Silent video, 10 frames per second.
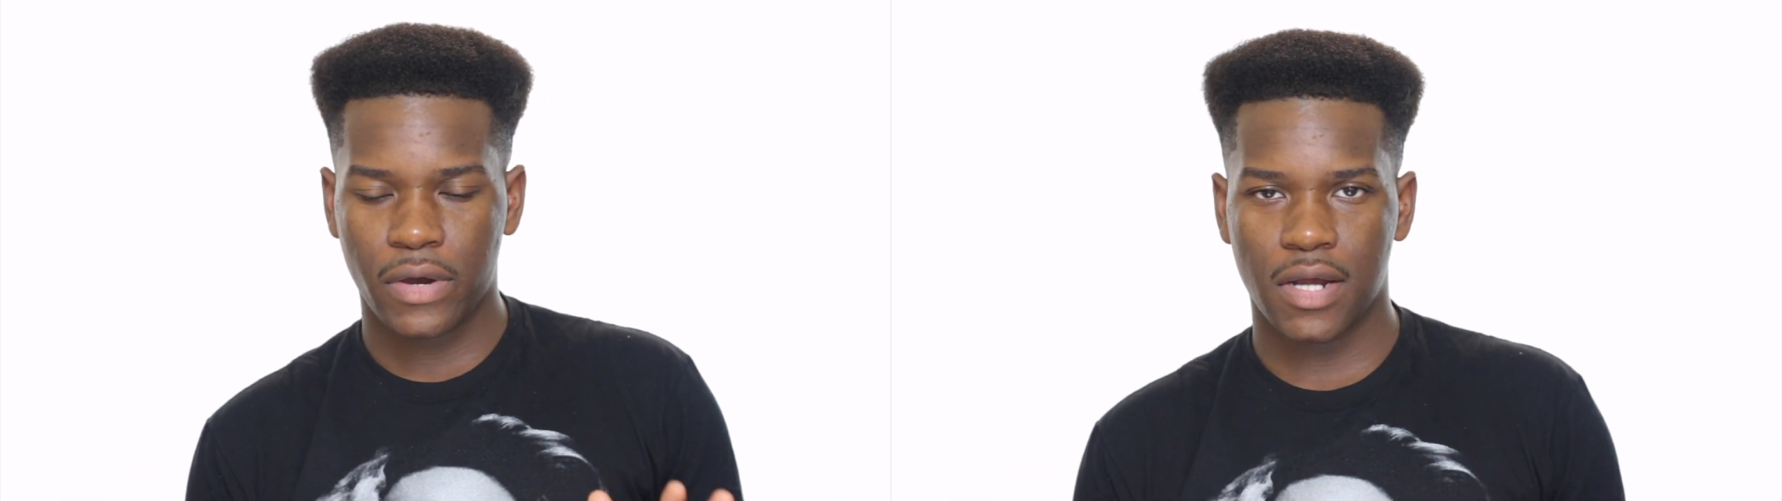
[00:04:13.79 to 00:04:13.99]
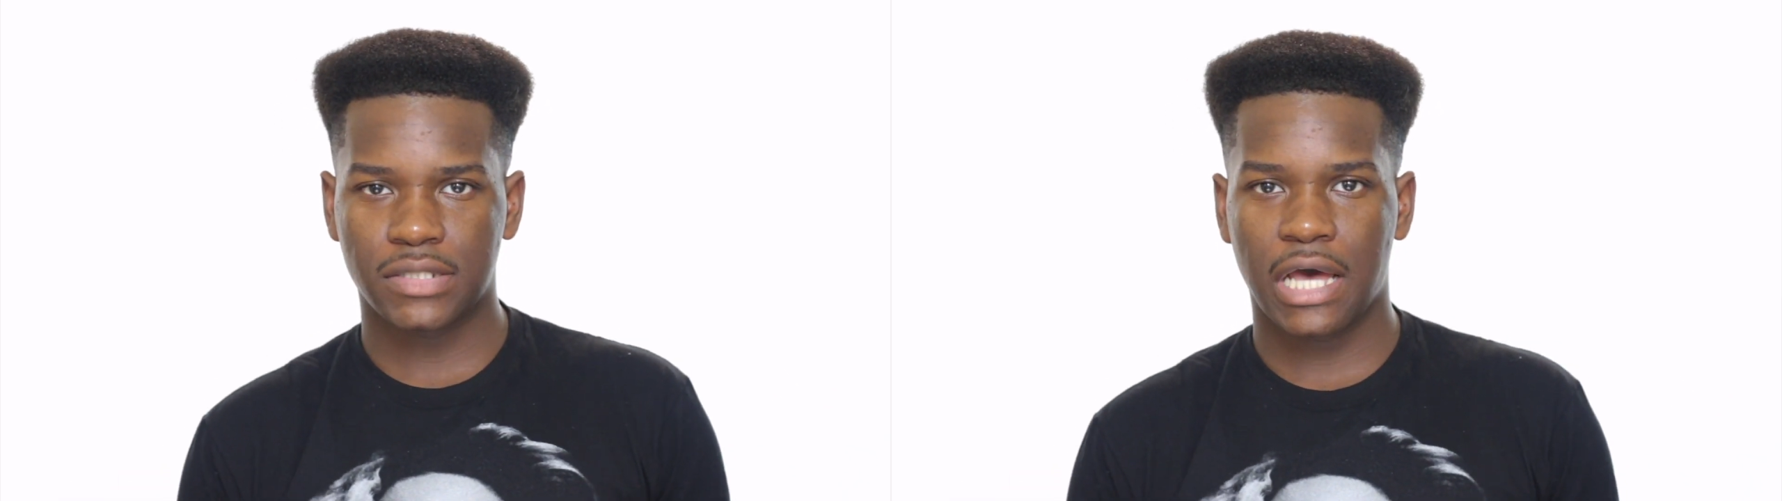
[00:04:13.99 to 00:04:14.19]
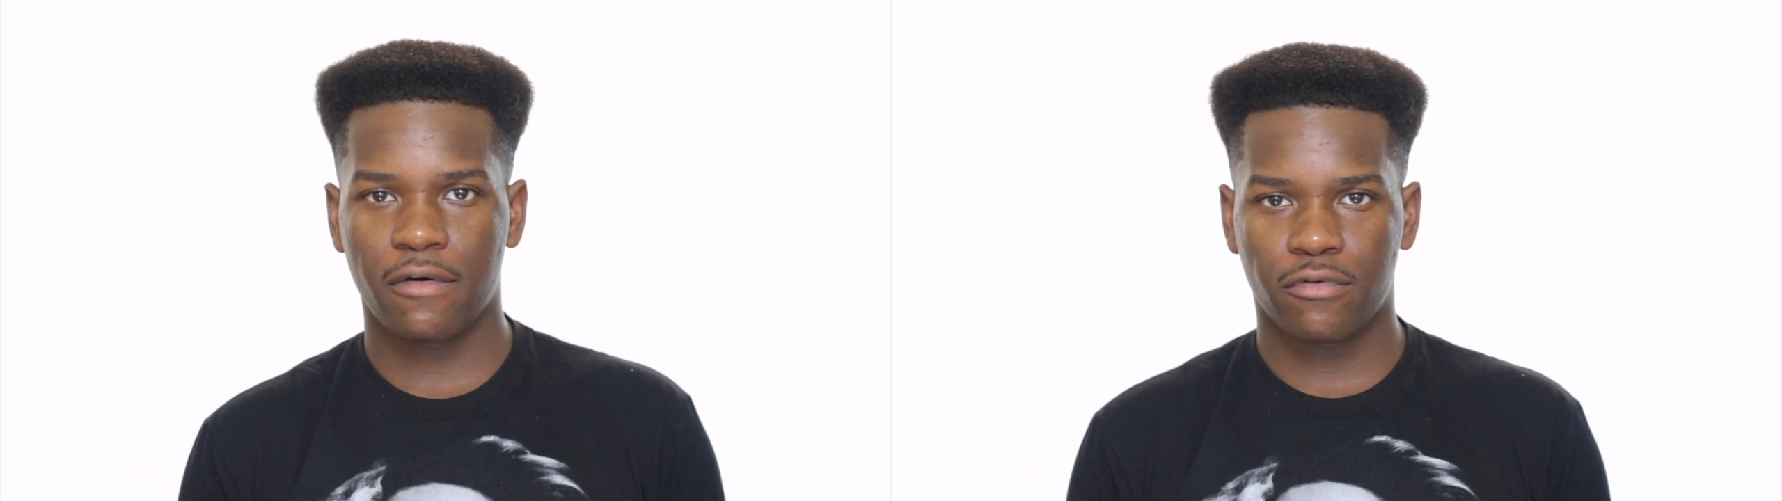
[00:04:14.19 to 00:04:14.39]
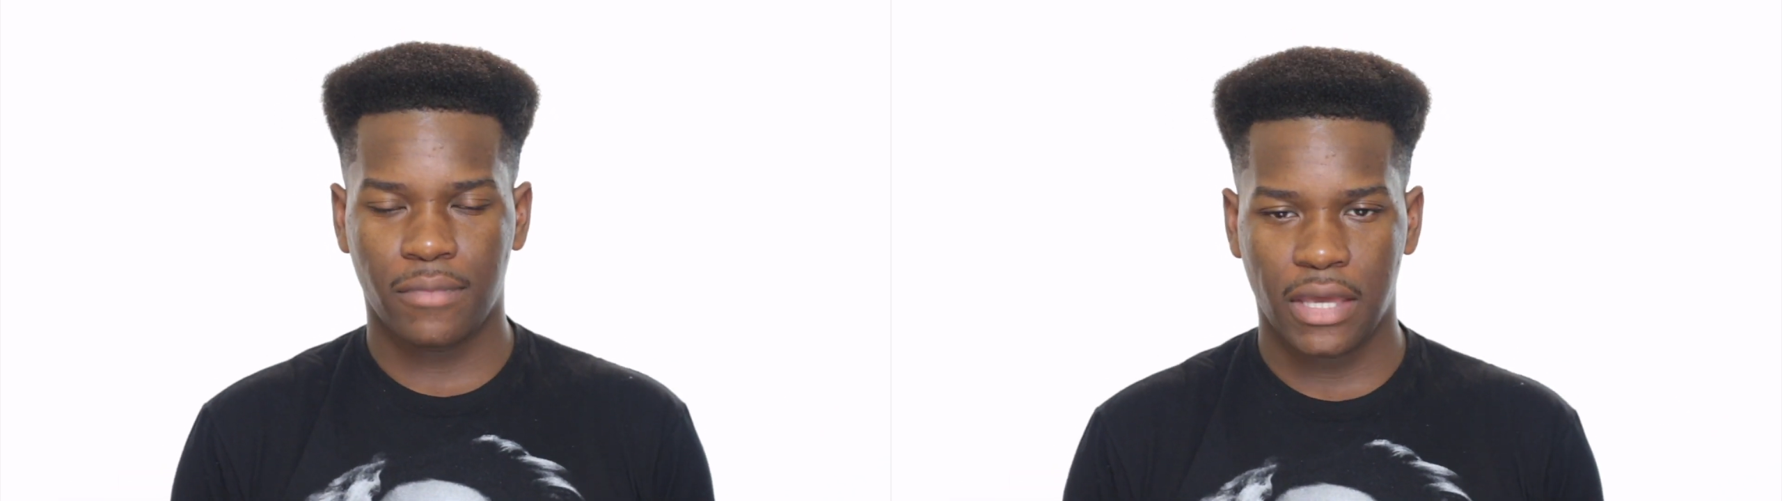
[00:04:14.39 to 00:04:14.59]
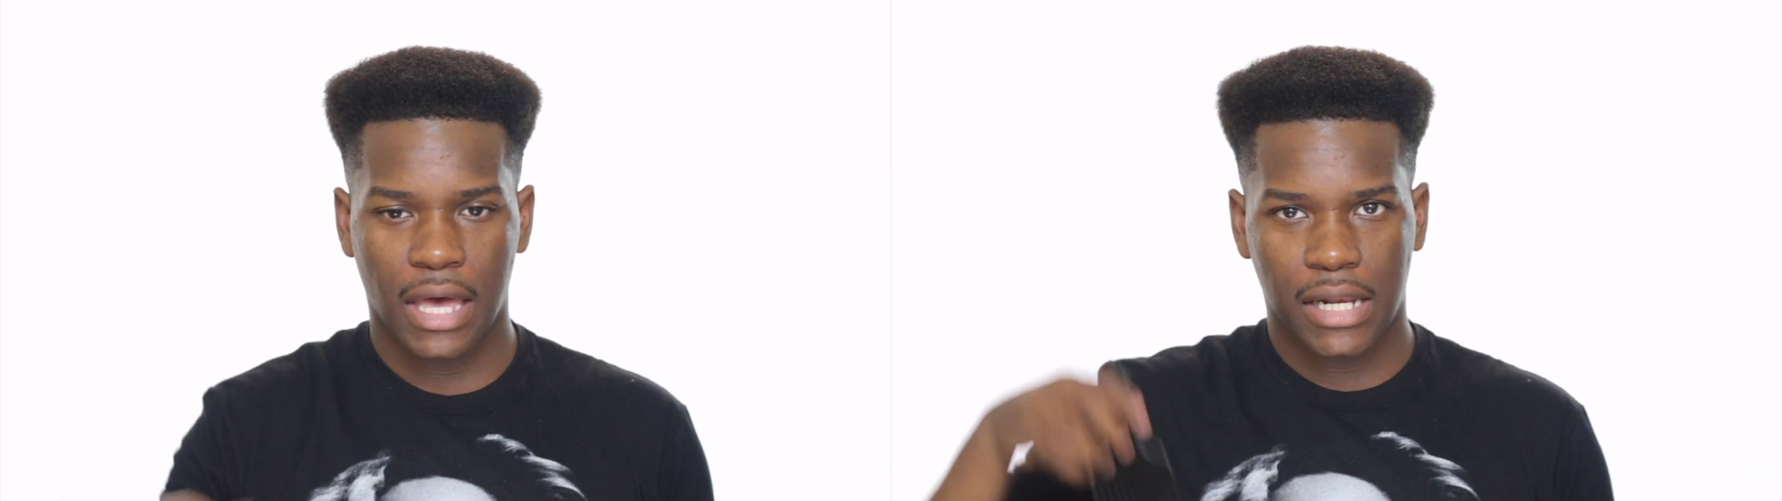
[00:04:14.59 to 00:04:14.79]
hairstyle for
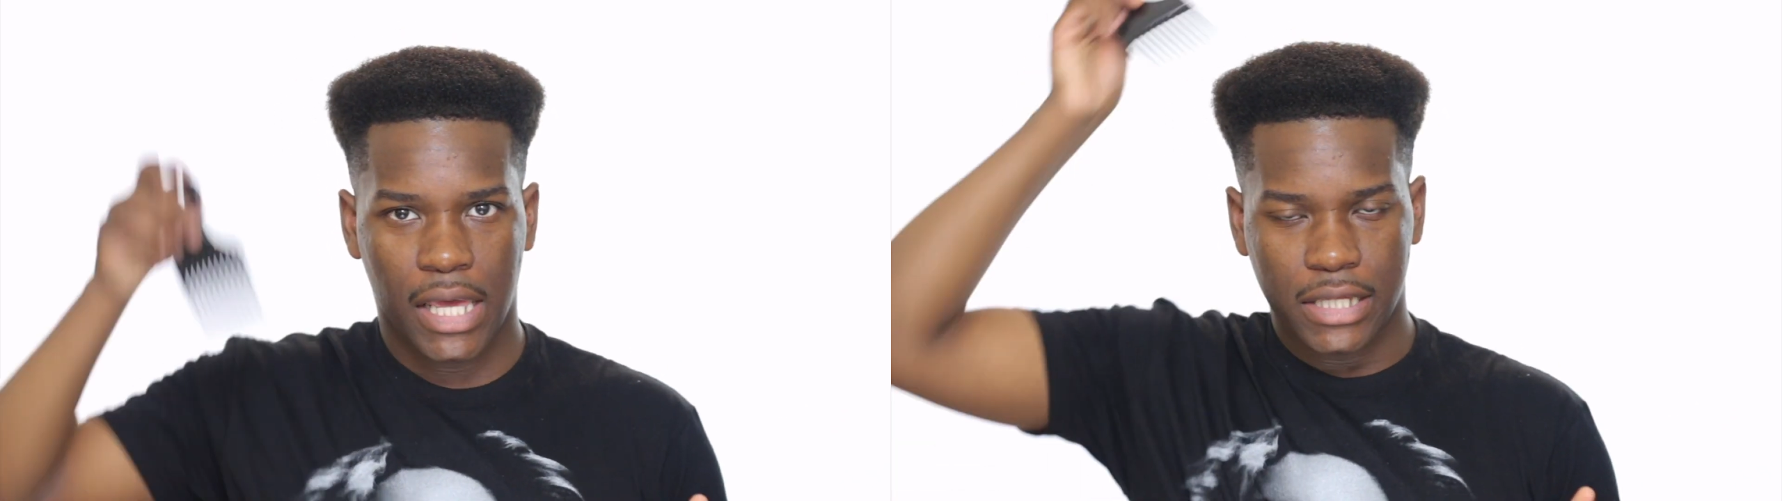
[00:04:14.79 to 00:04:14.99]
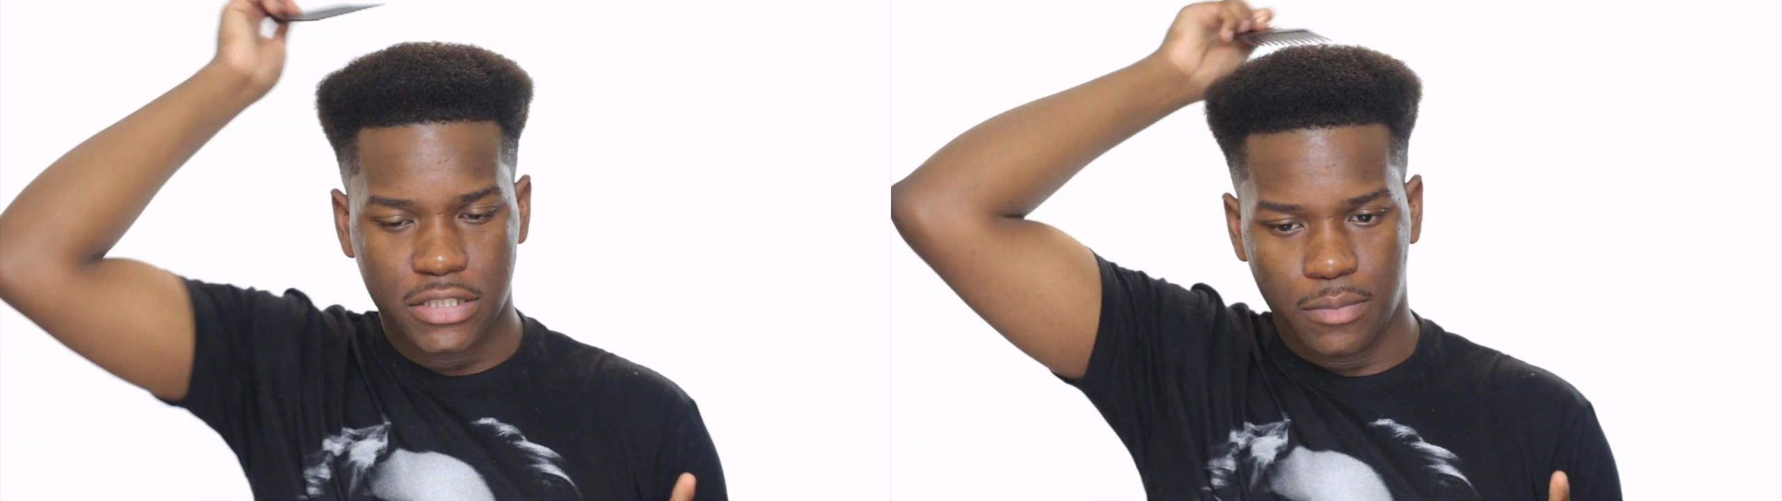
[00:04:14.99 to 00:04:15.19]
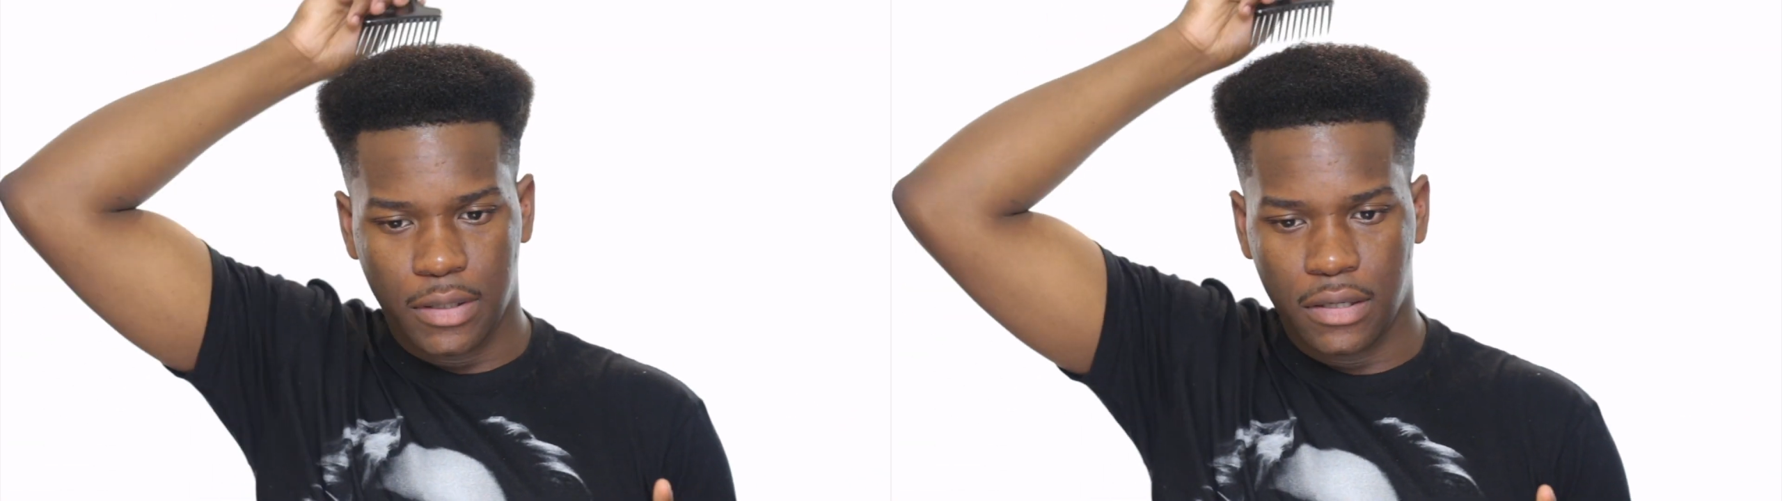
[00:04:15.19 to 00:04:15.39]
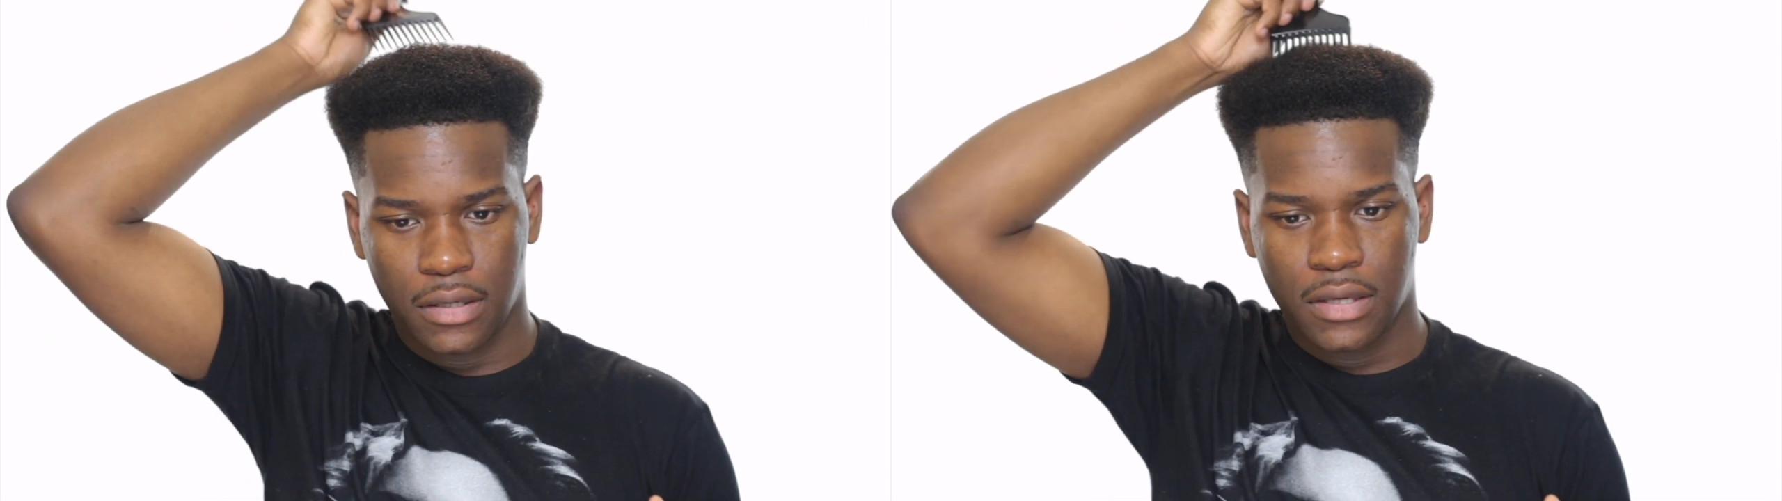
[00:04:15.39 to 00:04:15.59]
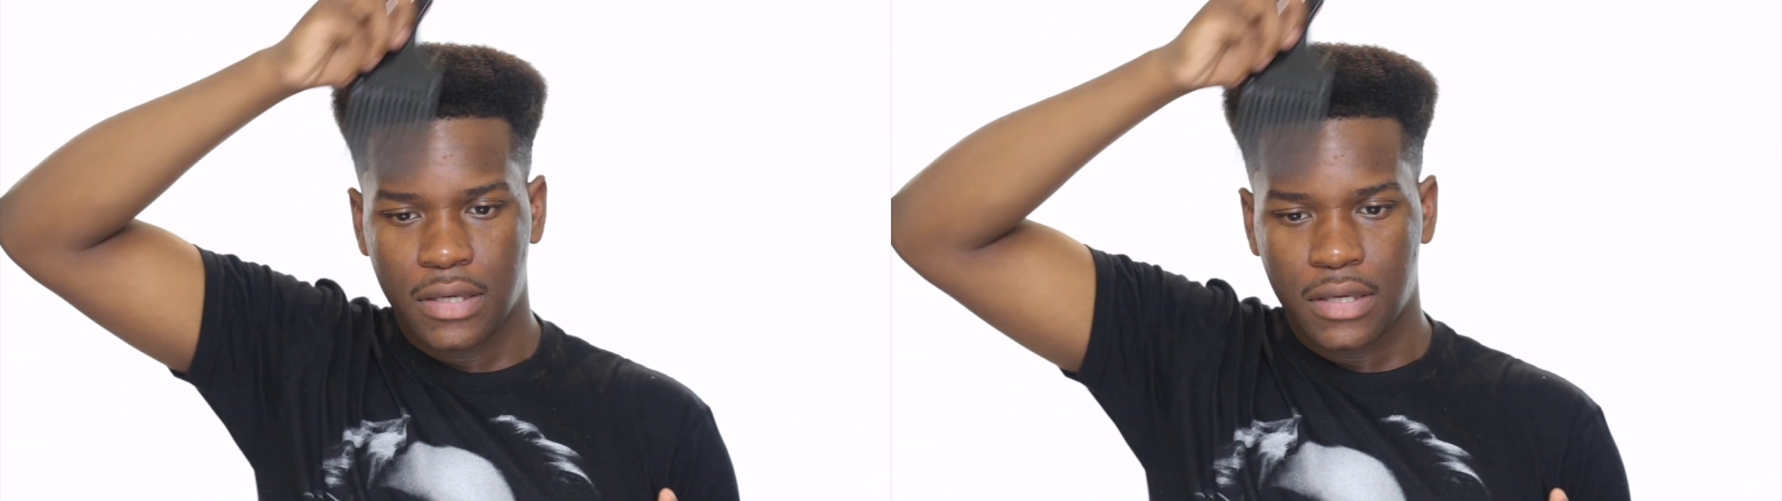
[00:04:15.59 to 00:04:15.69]
me, I like it to be